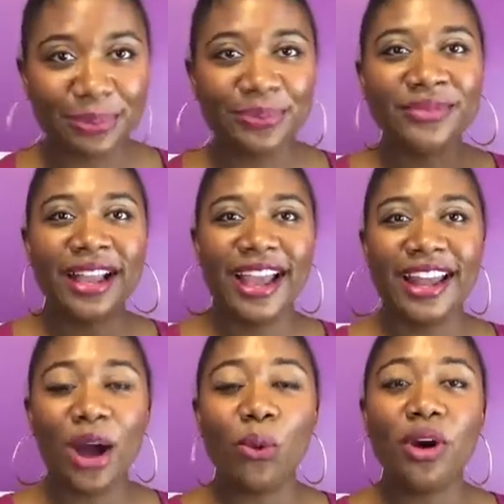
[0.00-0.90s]
and
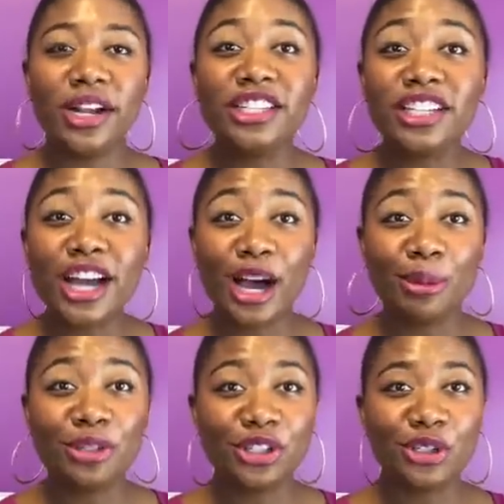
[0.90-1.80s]
I wanted to come
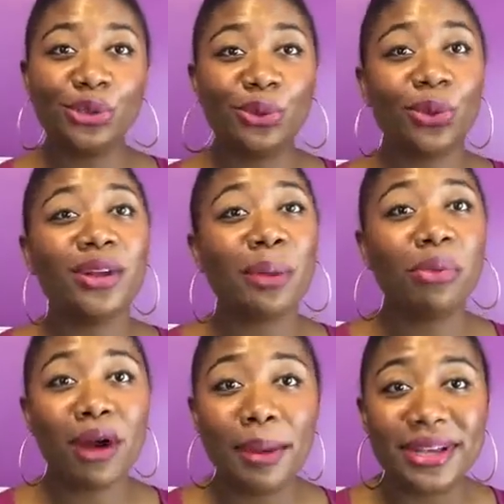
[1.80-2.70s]
to you with what I
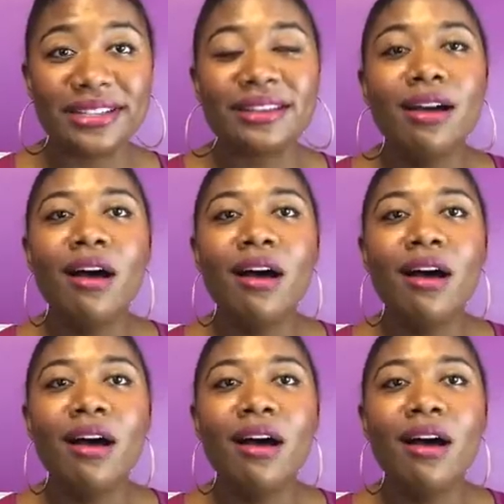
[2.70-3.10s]
promised